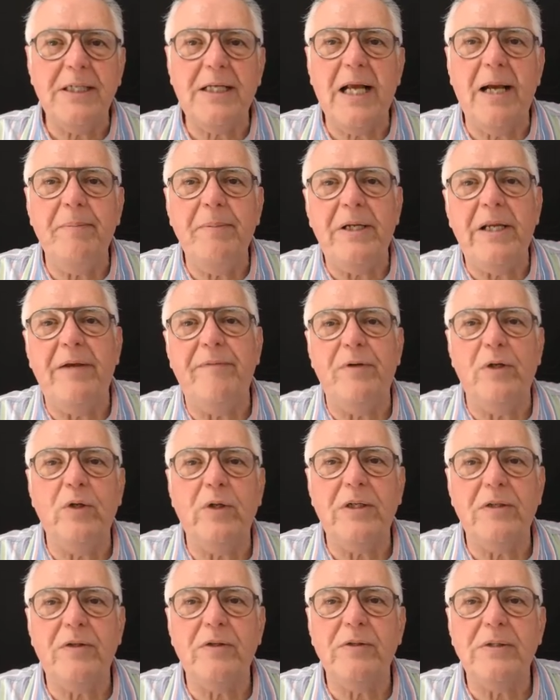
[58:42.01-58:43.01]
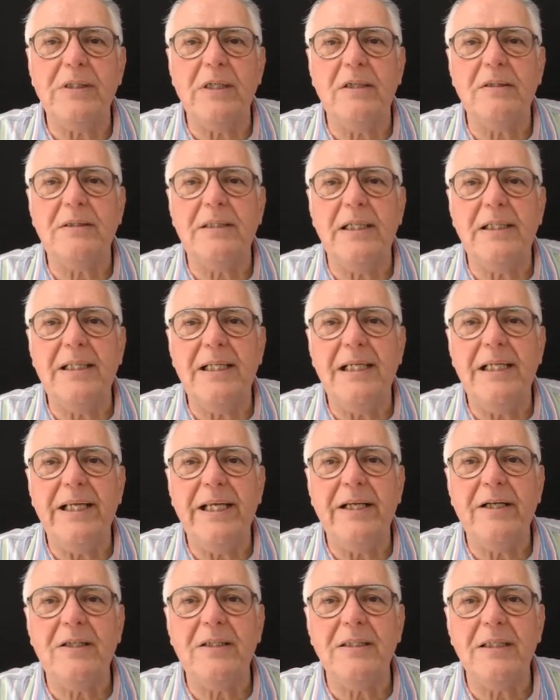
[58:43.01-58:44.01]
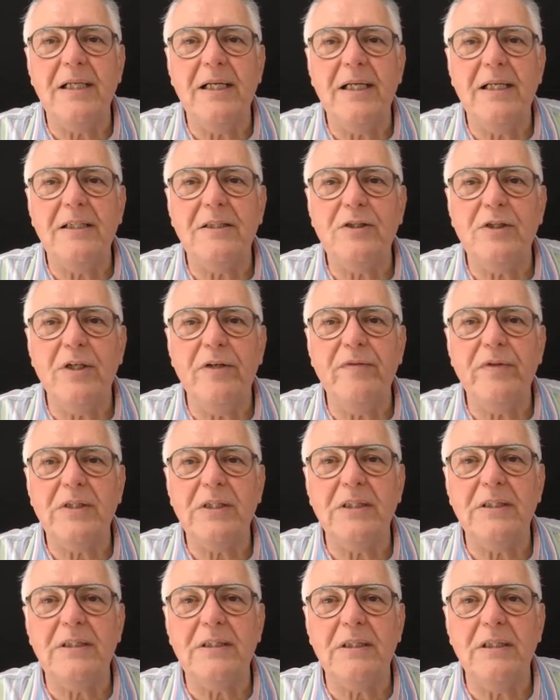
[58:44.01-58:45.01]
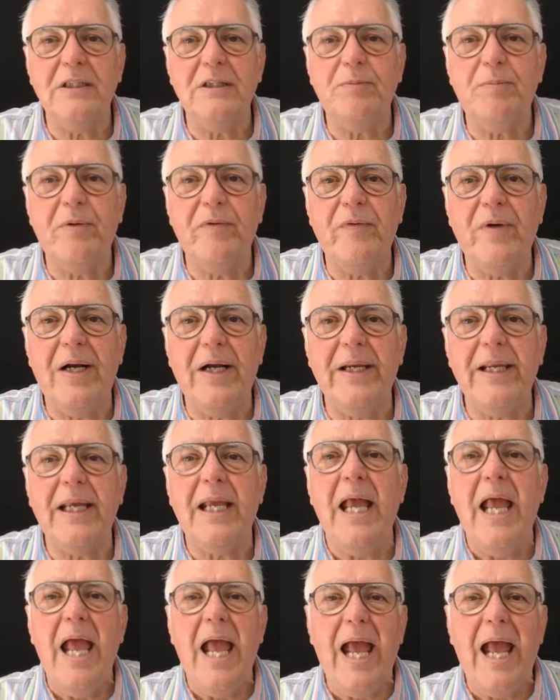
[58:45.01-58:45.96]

come and have a look at the results that the linked uh, services is providing,